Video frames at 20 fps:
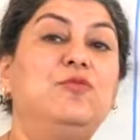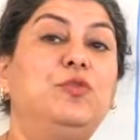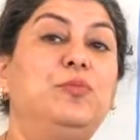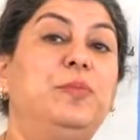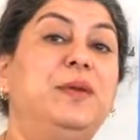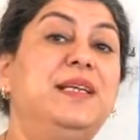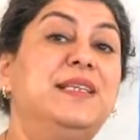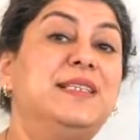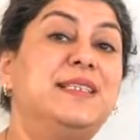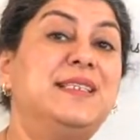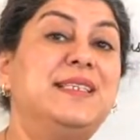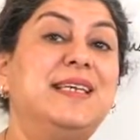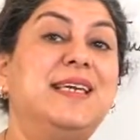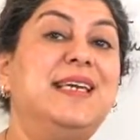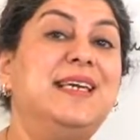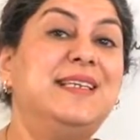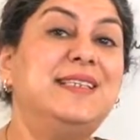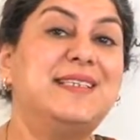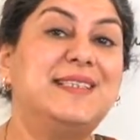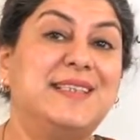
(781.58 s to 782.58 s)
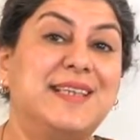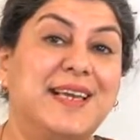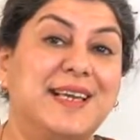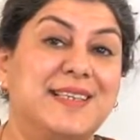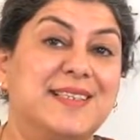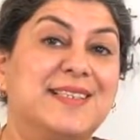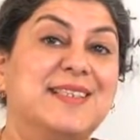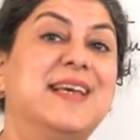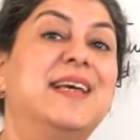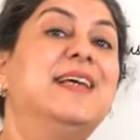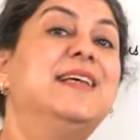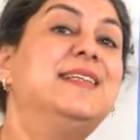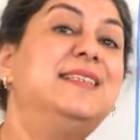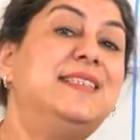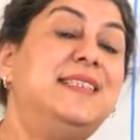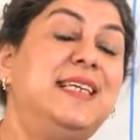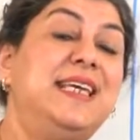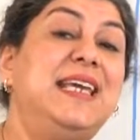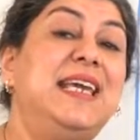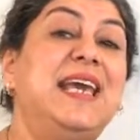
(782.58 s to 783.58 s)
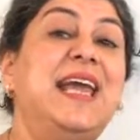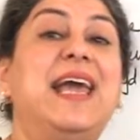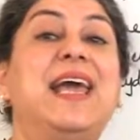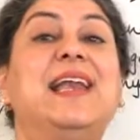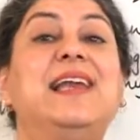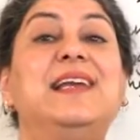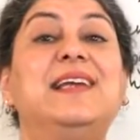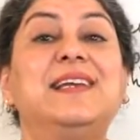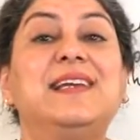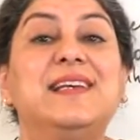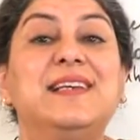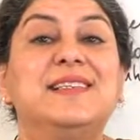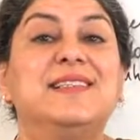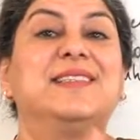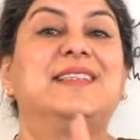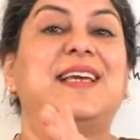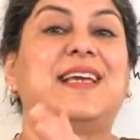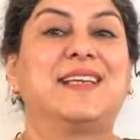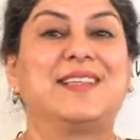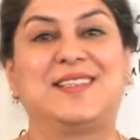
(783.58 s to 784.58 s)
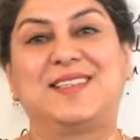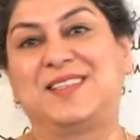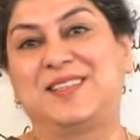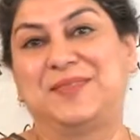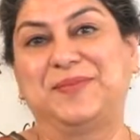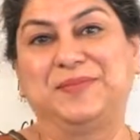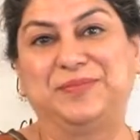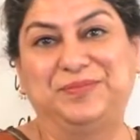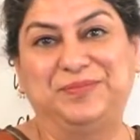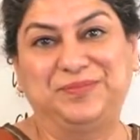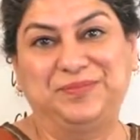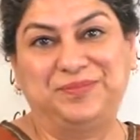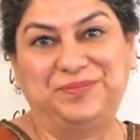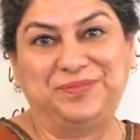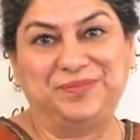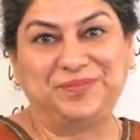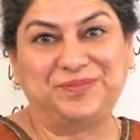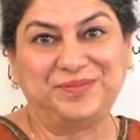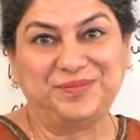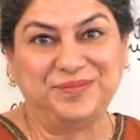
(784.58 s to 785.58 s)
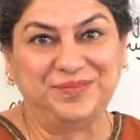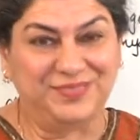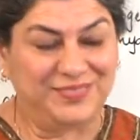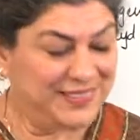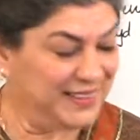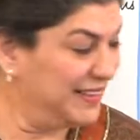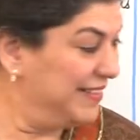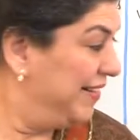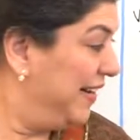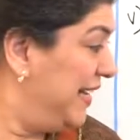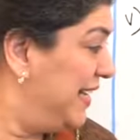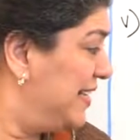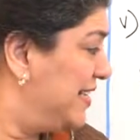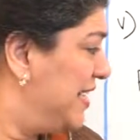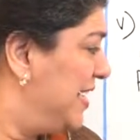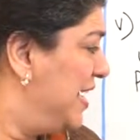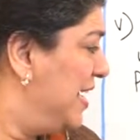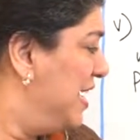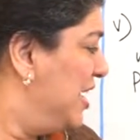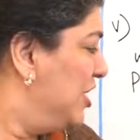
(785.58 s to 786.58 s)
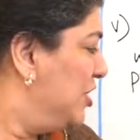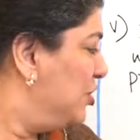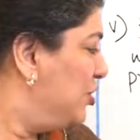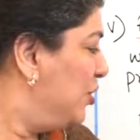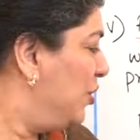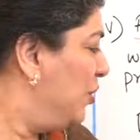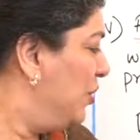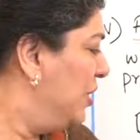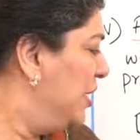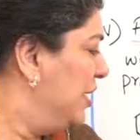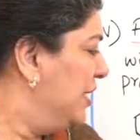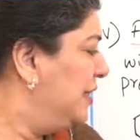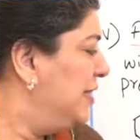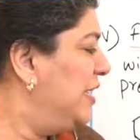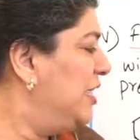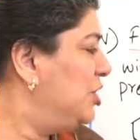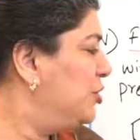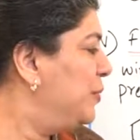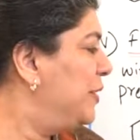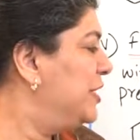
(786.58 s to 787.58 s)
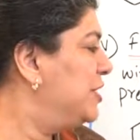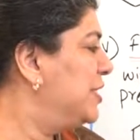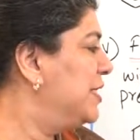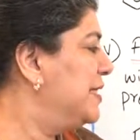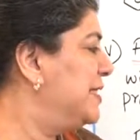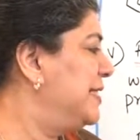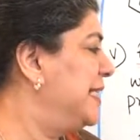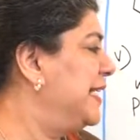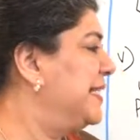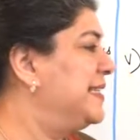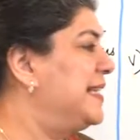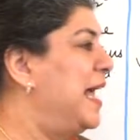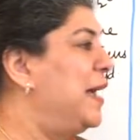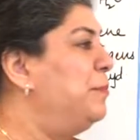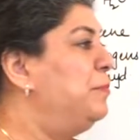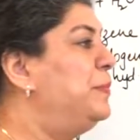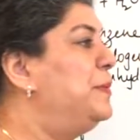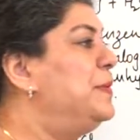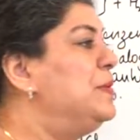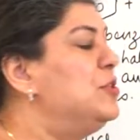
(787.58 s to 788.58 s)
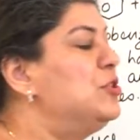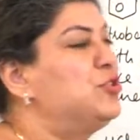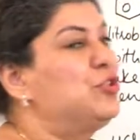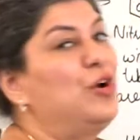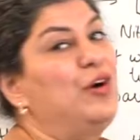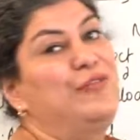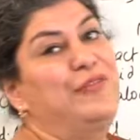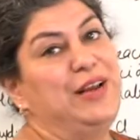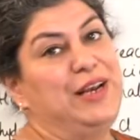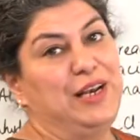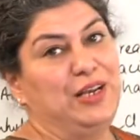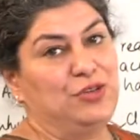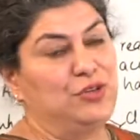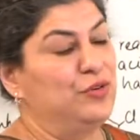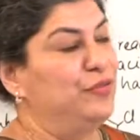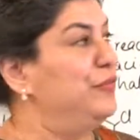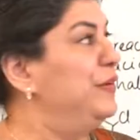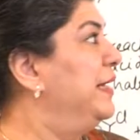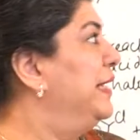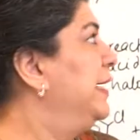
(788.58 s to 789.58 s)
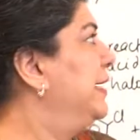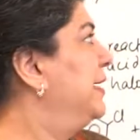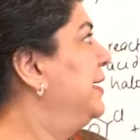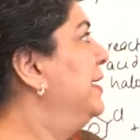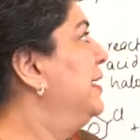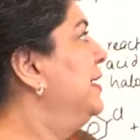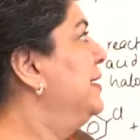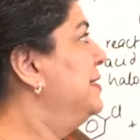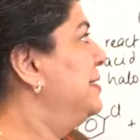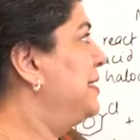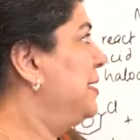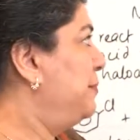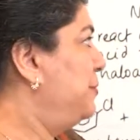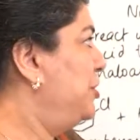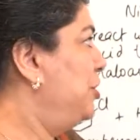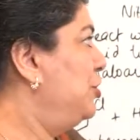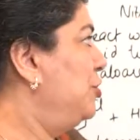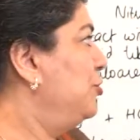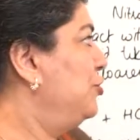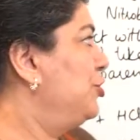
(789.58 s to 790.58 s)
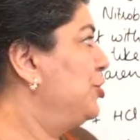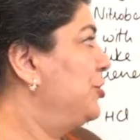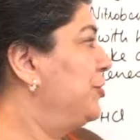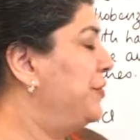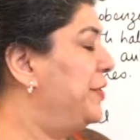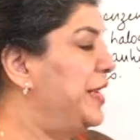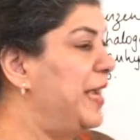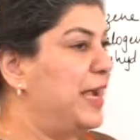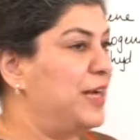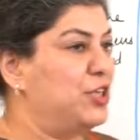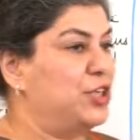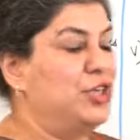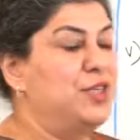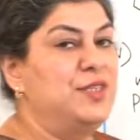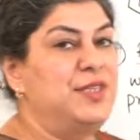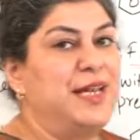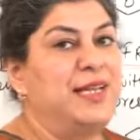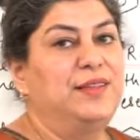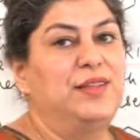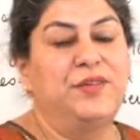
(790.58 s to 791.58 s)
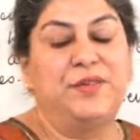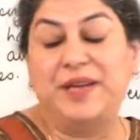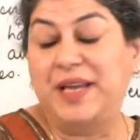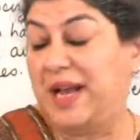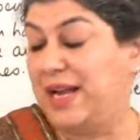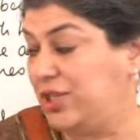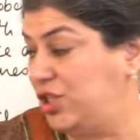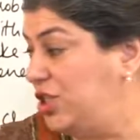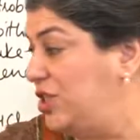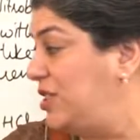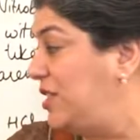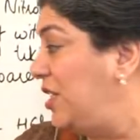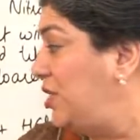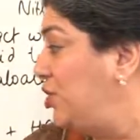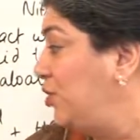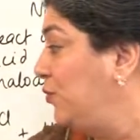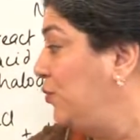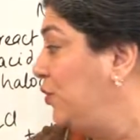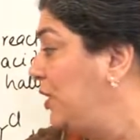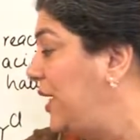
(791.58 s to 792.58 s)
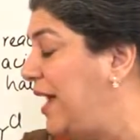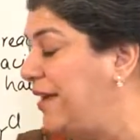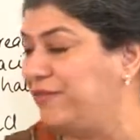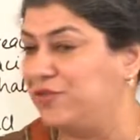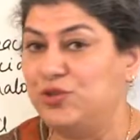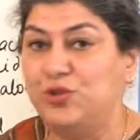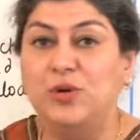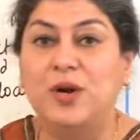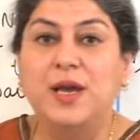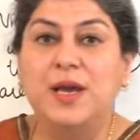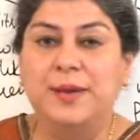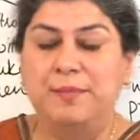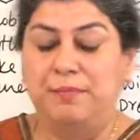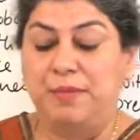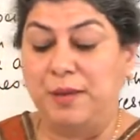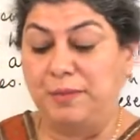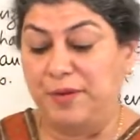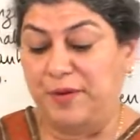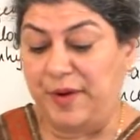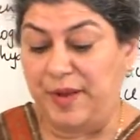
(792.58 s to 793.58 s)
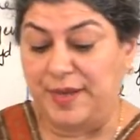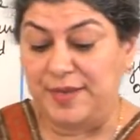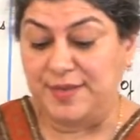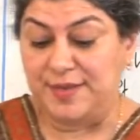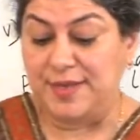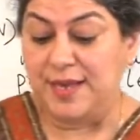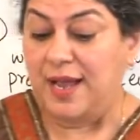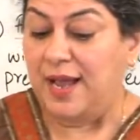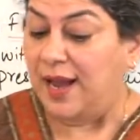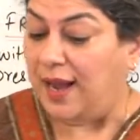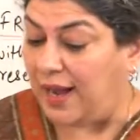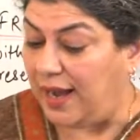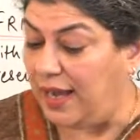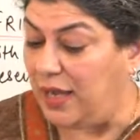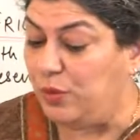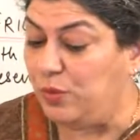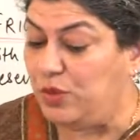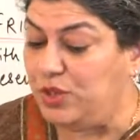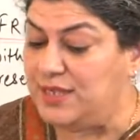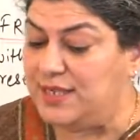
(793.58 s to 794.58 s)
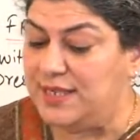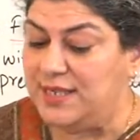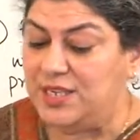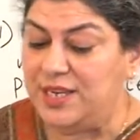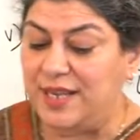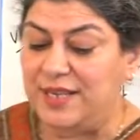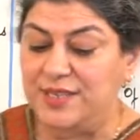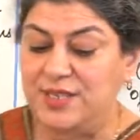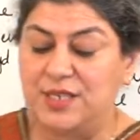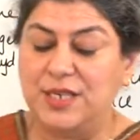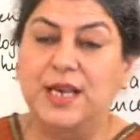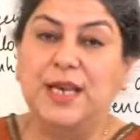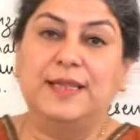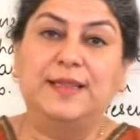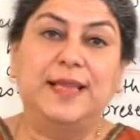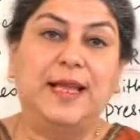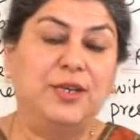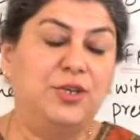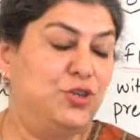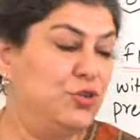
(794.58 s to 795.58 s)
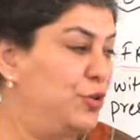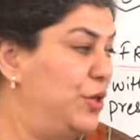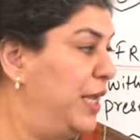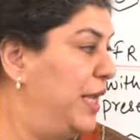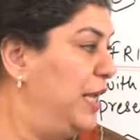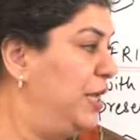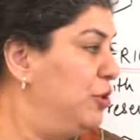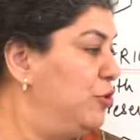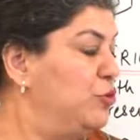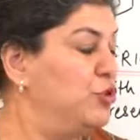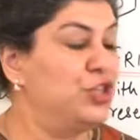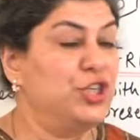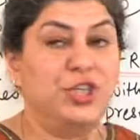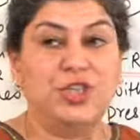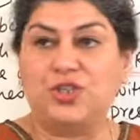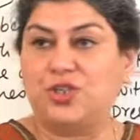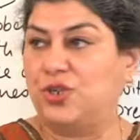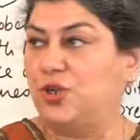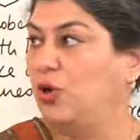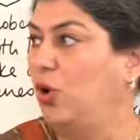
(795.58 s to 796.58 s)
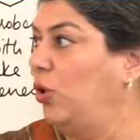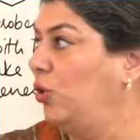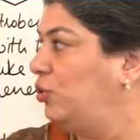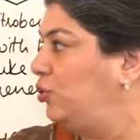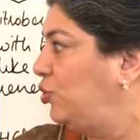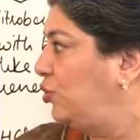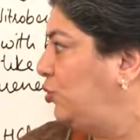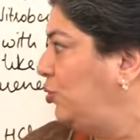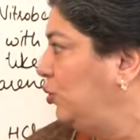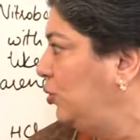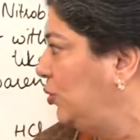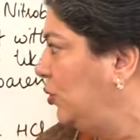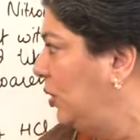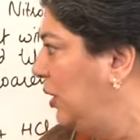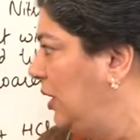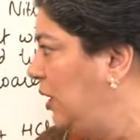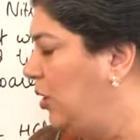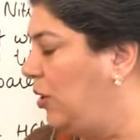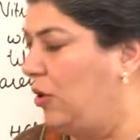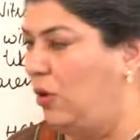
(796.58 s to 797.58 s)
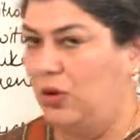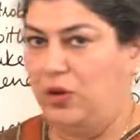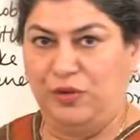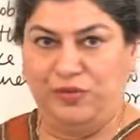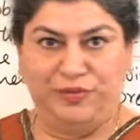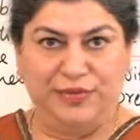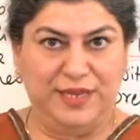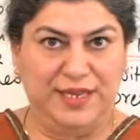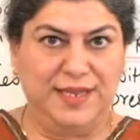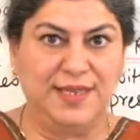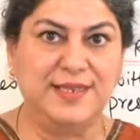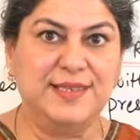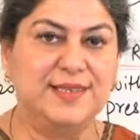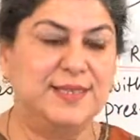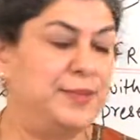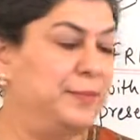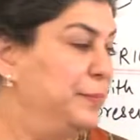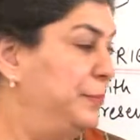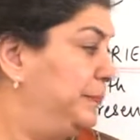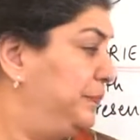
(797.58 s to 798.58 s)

would be C6Cl6. Right? So these were just examples of electrophilic substitution reactions and the reactions that you would have to memorize. I would suggest that today you just go through all of these,